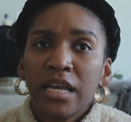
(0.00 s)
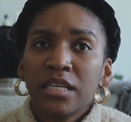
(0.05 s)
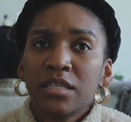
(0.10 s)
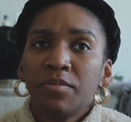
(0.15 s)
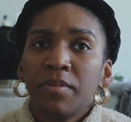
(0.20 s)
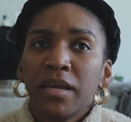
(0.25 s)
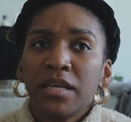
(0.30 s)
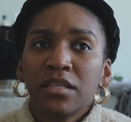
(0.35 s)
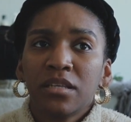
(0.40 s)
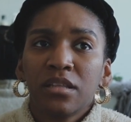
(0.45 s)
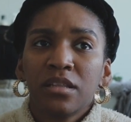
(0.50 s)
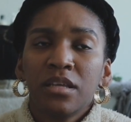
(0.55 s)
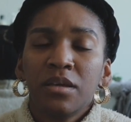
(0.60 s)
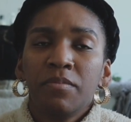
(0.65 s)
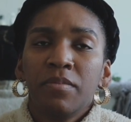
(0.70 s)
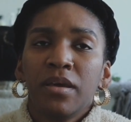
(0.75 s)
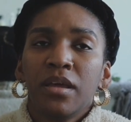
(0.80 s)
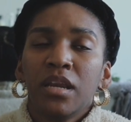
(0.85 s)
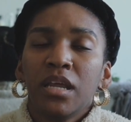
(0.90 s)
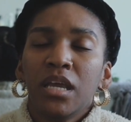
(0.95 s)
is basically
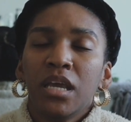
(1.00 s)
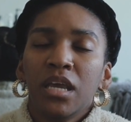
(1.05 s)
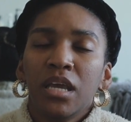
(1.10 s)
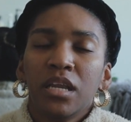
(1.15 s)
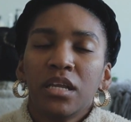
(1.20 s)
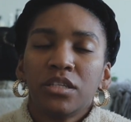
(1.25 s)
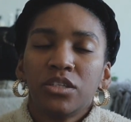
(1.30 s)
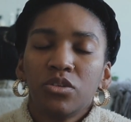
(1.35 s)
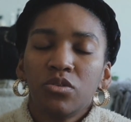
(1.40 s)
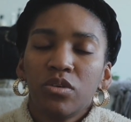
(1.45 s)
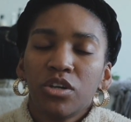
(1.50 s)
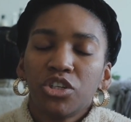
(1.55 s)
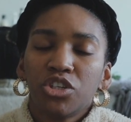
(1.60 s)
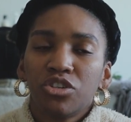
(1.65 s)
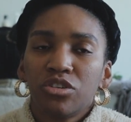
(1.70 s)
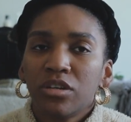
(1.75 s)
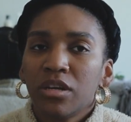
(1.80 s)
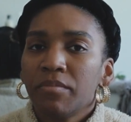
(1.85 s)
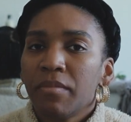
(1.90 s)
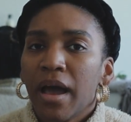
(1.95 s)
been heated to
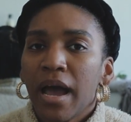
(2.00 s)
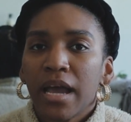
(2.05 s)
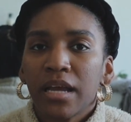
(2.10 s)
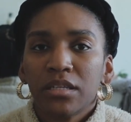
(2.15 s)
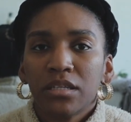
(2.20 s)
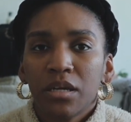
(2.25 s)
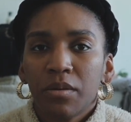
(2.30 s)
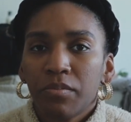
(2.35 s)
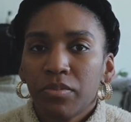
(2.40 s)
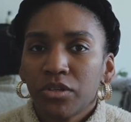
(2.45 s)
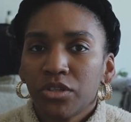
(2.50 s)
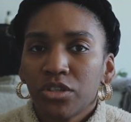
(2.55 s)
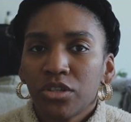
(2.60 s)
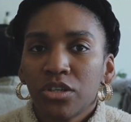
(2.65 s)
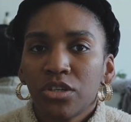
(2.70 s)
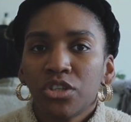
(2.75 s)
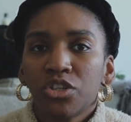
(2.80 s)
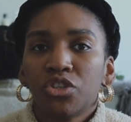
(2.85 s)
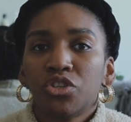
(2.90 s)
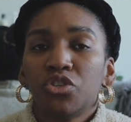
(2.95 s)
extreme high
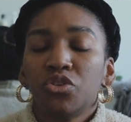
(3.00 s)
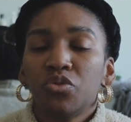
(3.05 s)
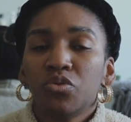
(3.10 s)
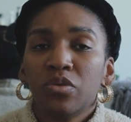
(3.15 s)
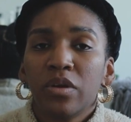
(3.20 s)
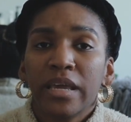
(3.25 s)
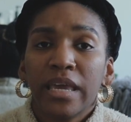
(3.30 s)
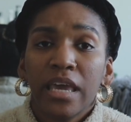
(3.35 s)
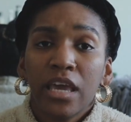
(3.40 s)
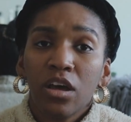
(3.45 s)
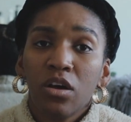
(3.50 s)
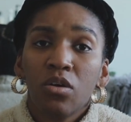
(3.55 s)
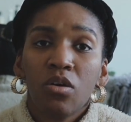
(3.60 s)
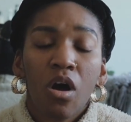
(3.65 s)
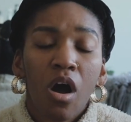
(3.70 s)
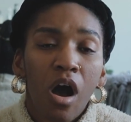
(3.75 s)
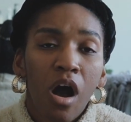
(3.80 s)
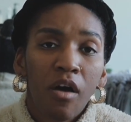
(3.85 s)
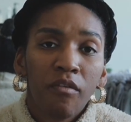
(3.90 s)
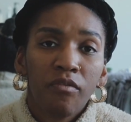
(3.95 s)
temperatures to
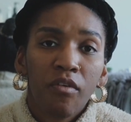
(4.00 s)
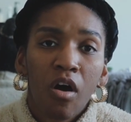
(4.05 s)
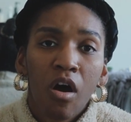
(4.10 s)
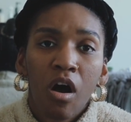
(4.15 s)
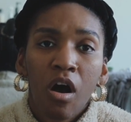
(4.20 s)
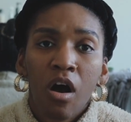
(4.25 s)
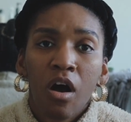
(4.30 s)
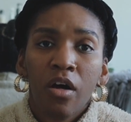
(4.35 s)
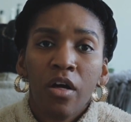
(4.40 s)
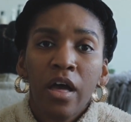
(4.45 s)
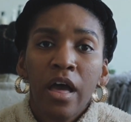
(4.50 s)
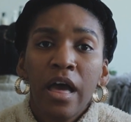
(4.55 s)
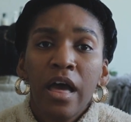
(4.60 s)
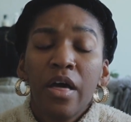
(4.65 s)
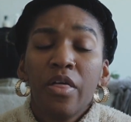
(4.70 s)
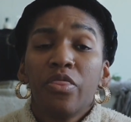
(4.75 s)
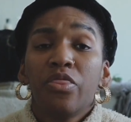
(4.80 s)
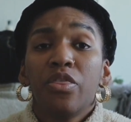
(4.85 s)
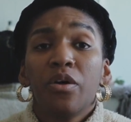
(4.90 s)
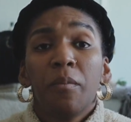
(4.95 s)
kill off all
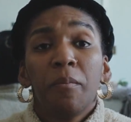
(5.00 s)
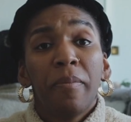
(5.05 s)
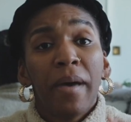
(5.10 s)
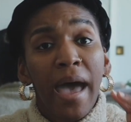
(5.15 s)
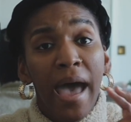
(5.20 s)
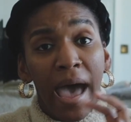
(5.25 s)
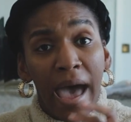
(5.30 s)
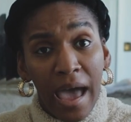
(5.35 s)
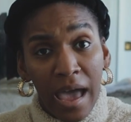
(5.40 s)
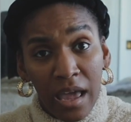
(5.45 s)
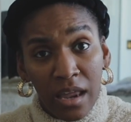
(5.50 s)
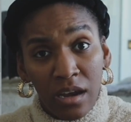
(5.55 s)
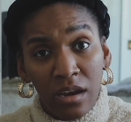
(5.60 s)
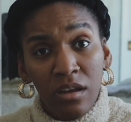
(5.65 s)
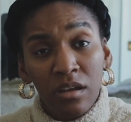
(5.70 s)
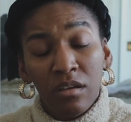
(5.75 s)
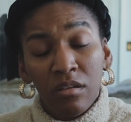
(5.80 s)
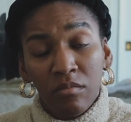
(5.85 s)
the bad,